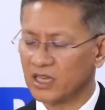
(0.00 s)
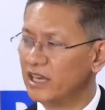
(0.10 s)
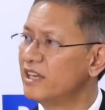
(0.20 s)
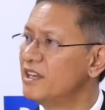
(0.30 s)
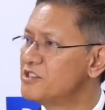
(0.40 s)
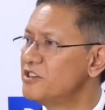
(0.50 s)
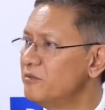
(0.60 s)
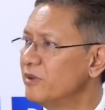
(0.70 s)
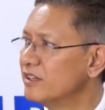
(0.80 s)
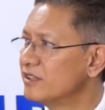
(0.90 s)
and an
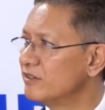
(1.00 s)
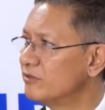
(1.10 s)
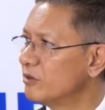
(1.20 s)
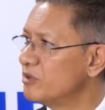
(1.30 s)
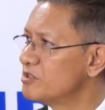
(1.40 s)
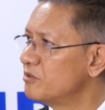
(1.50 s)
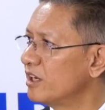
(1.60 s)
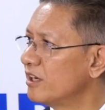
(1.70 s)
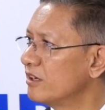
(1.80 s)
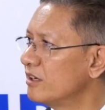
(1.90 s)
achievement for which we
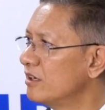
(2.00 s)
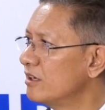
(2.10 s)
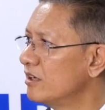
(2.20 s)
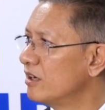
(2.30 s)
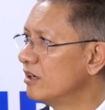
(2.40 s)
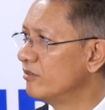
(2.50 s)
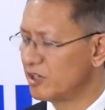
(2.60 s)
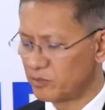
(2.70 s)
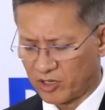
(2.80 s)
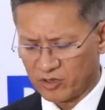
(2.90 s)
are
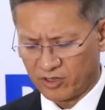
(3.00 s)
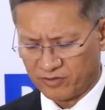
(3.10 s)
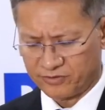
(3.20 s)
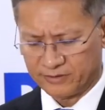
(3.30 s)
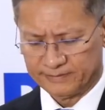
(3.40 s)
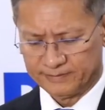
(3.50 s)
very proud of.